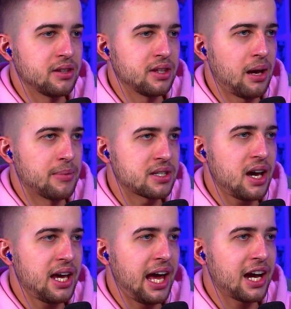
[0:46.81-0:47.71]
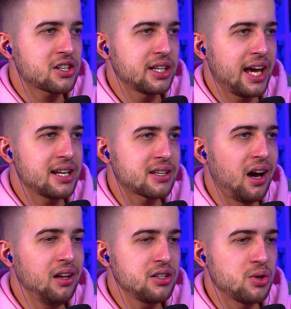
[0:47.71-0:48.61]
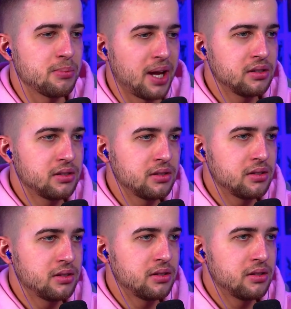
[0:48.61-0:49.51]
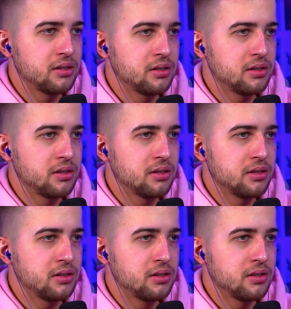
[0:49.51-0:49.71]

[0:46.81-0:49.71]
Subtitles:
Damn, this guy actually has color to him now.